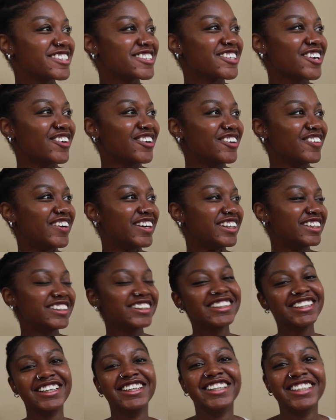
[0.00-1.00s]
I forgot to
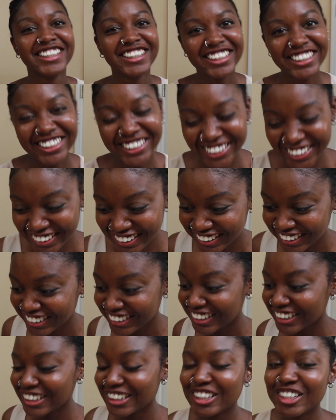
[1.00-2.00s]
tell the cost, the
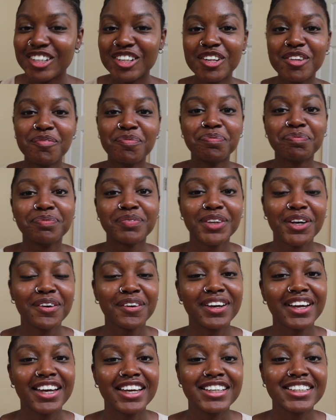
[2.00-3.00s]
pain of things. I was just
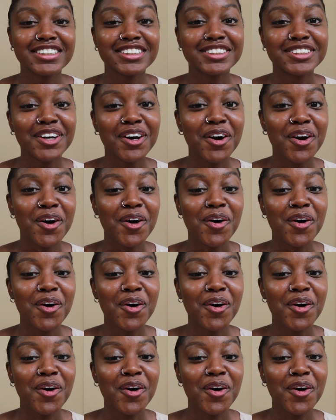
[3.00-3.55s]
going on and on